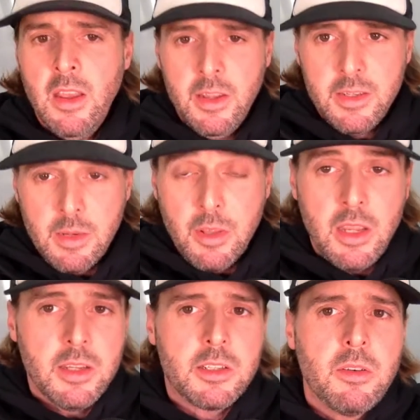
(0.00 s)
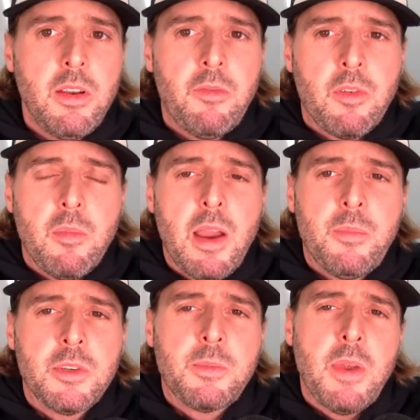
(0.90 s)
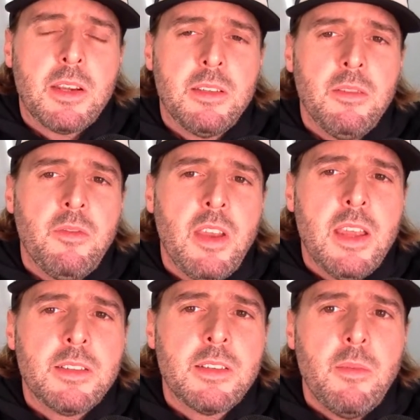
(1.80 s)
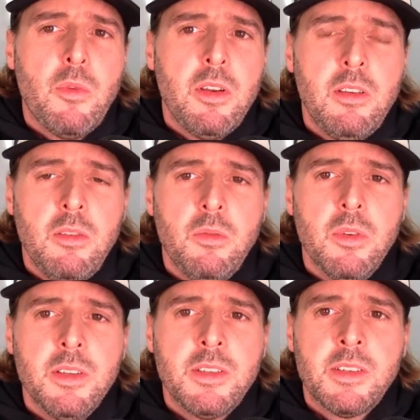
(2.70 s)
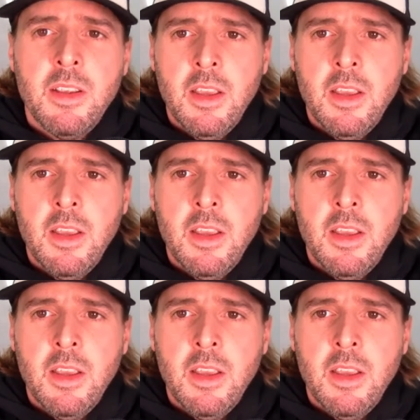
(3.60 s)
some of the history from my perspective as someone who was